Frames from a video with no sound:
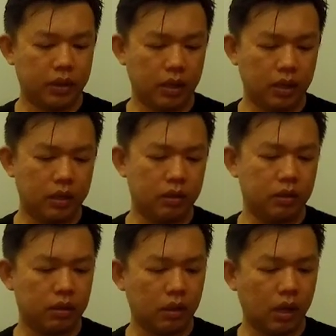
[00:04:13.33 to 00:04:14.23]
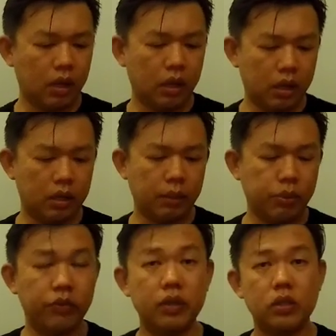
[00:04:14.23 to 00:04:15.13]
And I
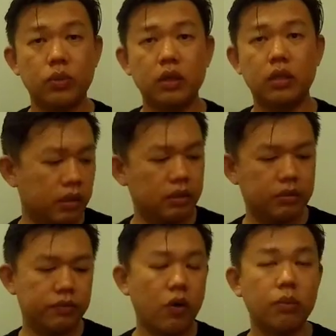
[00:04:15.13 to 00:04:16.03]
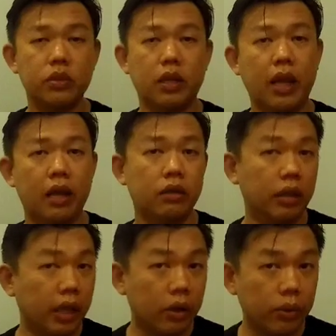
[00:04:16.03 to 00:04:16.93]
prefer this one because it forms like a
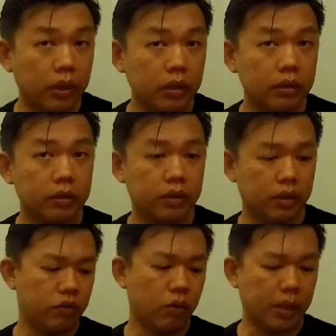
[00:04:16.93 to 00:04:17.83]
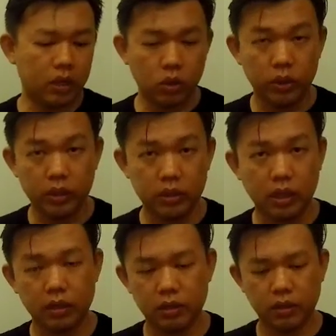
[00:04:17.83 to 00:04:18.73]
layering for my clothing stuff.